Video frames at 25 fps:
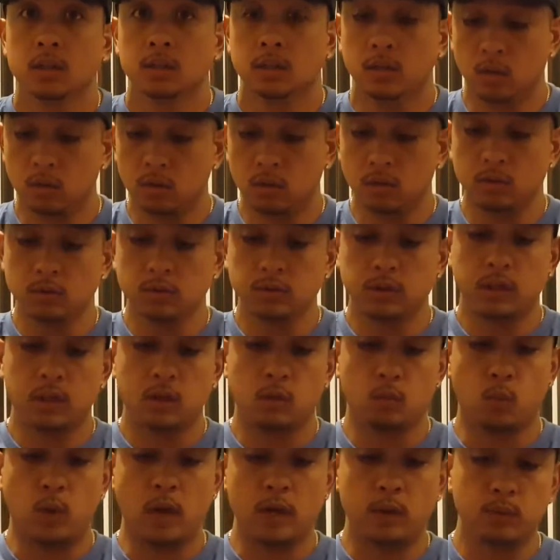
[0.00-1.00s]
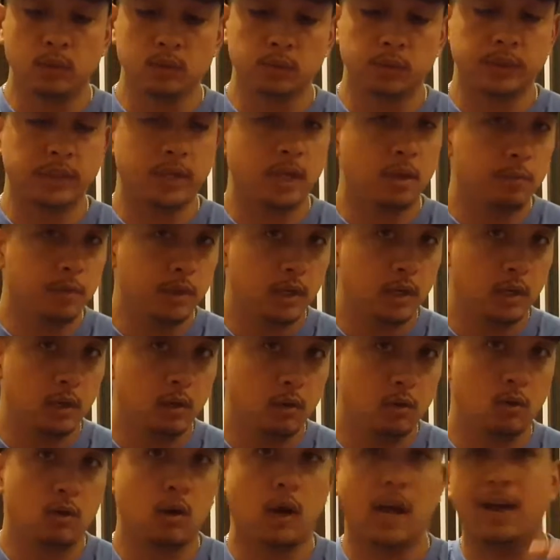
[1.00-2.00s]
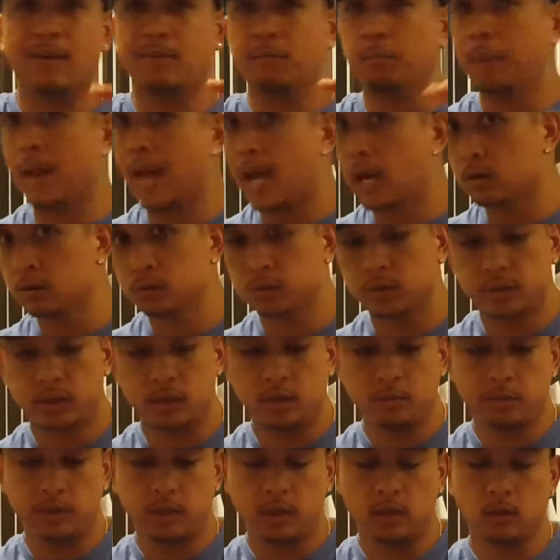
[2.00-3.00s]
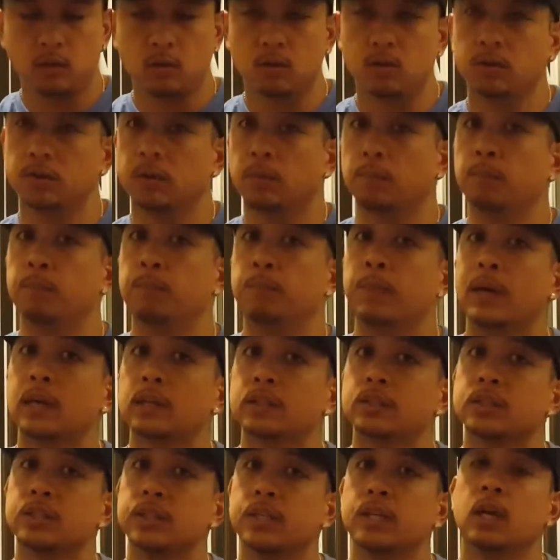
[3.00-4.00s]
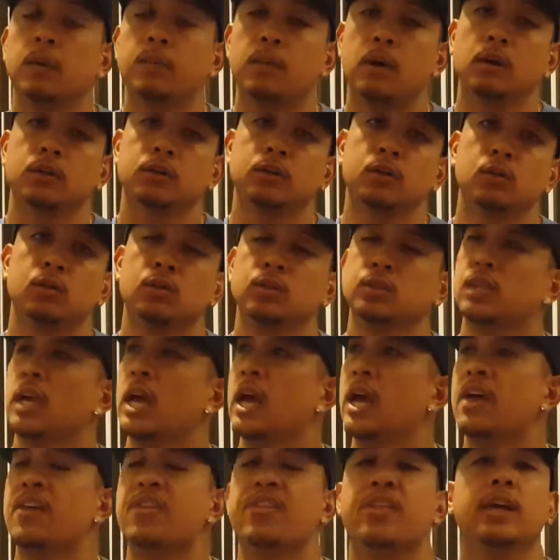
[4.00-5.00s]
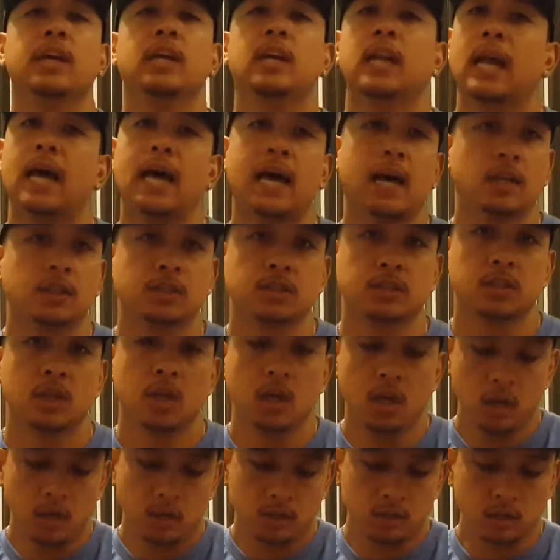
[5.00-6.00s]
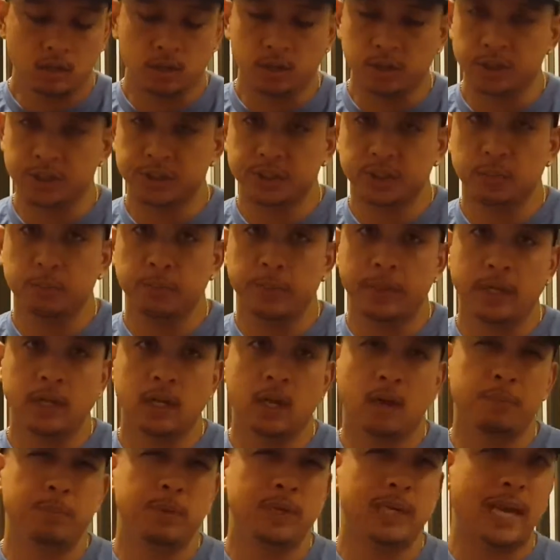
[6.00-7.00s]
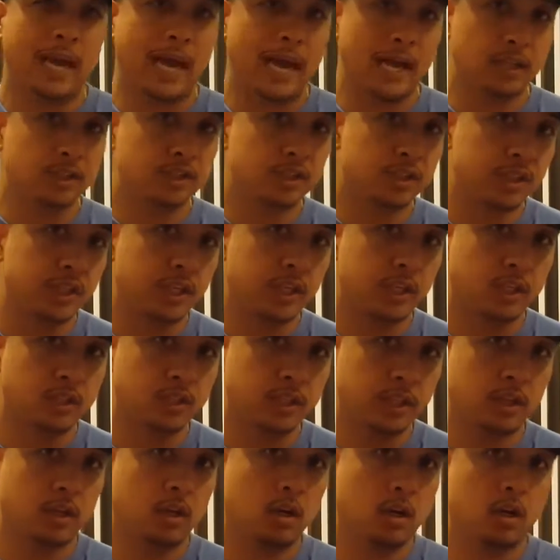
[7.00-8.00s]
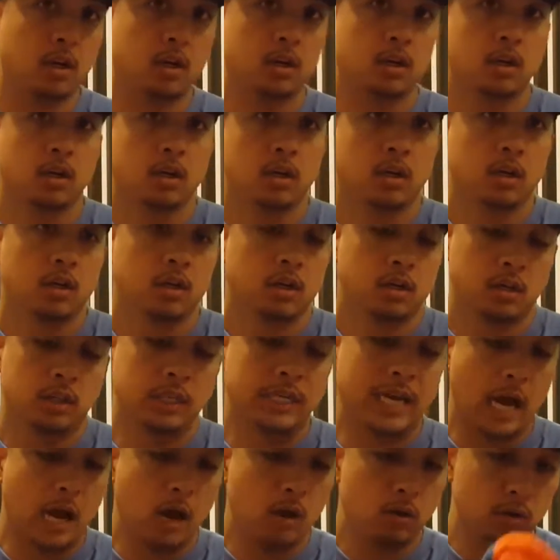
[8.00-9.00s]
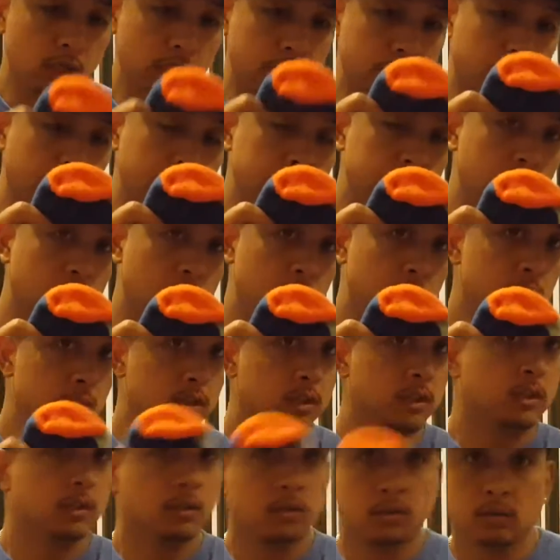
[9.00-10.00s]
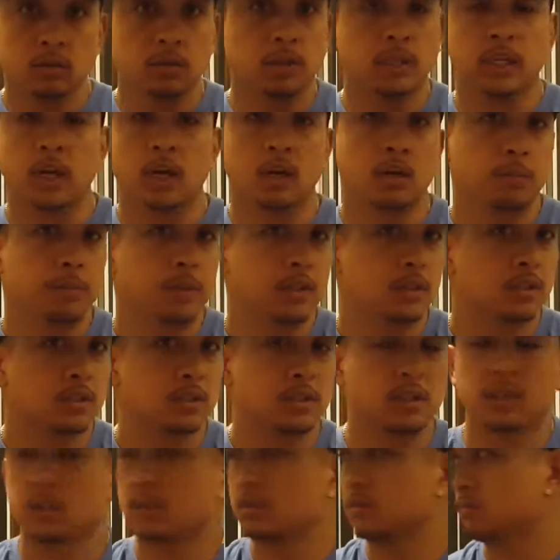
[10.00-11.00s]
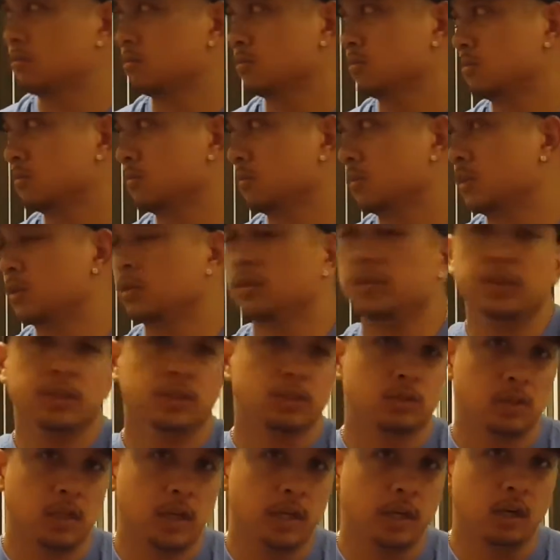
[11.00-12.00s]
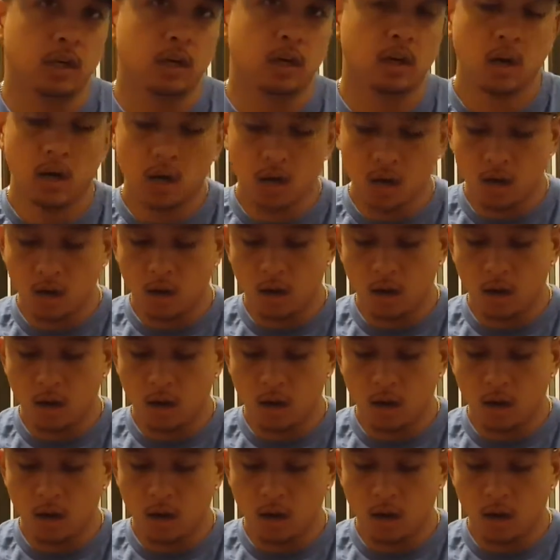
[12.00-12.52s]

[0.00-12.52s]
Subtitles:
The old white ones with the NBA logo. I have black ones with the NBA logo. The best thing about those, they last. The cushion may not be as thick as they are now. Like right now, they're not going to be as thick 2 years later.